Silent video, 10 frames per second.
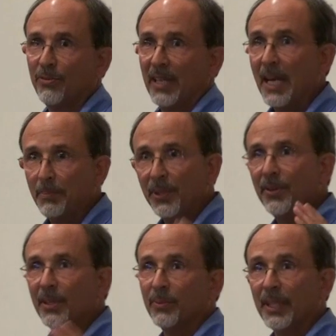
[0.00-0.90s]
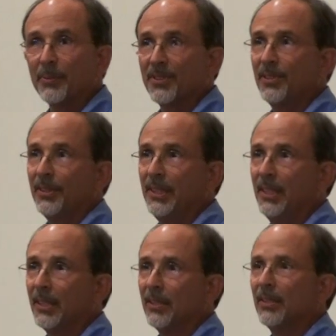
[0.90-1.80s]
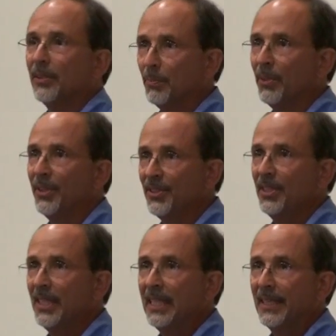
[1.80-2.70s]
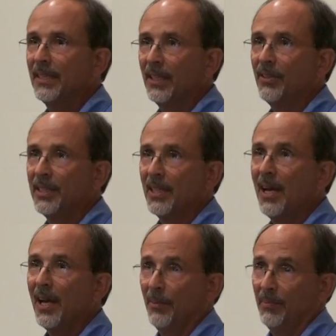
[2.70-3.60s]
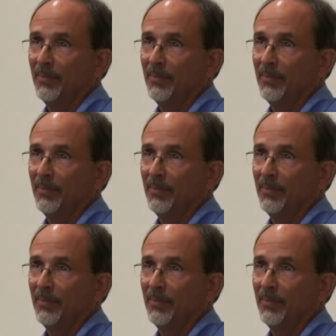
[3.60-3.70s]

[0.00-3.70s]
for that period, when they were still here, the burns did get done on time.